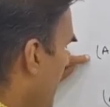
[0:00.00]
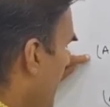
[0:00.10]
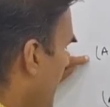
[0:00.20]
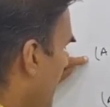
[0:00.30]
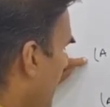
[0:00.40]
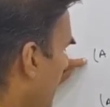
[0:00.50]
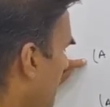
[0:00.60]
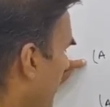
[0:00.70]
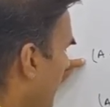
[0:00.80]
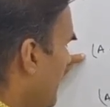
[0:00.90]
A
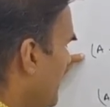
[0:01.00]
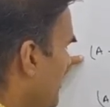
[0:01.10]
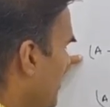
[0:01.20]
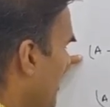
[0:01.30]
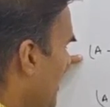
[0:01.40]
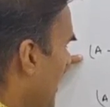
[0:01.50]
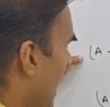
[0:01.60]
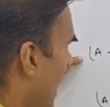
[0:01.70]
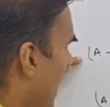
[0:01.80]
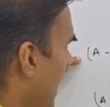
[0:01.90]
minus
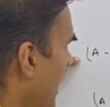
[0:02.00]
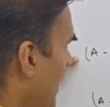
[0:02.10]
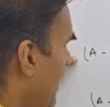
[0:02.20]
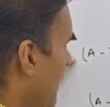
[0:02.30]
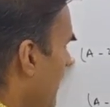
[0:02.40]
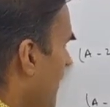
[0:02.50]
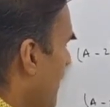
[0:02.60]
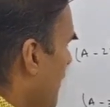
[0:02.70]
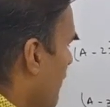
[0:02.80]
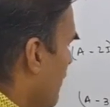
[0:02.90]
3i
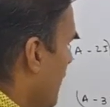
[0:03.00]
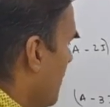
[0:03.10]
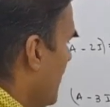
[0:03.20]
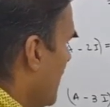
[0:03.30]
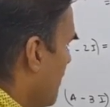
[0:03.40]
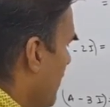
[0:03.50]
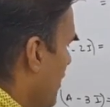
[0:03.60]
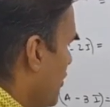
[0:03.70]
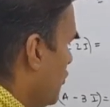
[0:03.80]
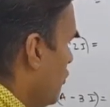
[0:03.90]
will be
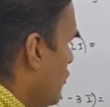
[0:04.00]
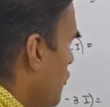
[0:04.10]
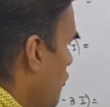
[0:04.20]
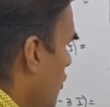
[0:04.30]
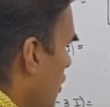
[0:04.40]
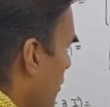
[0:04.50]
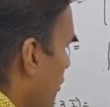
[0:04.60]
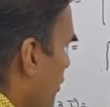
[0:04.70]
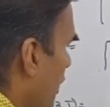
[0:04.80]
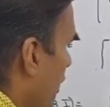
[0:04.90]
equal to
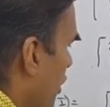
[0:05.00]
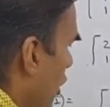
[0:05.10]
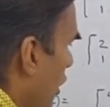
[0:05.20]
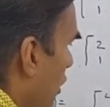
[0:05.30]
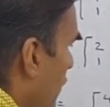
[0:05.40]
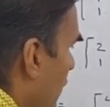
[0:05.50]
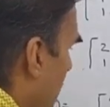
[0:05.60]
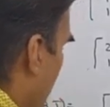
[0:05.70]
product of